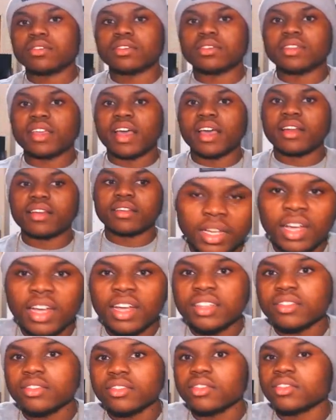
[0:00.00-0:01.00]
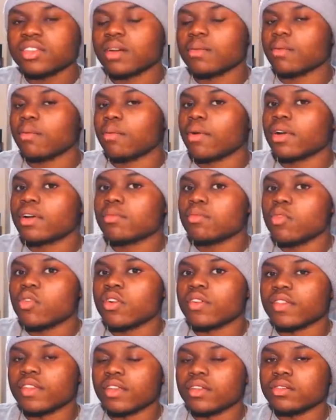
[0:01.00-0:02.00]
data to determine one or more
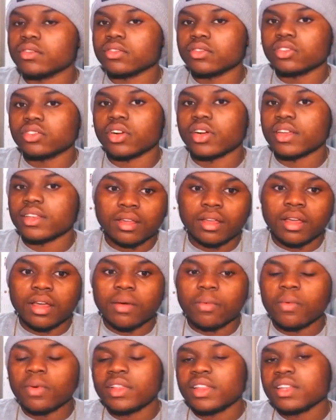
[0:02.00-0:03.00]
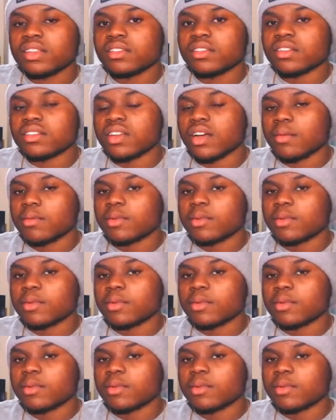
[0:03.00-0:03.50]
of the user's traits. With these determined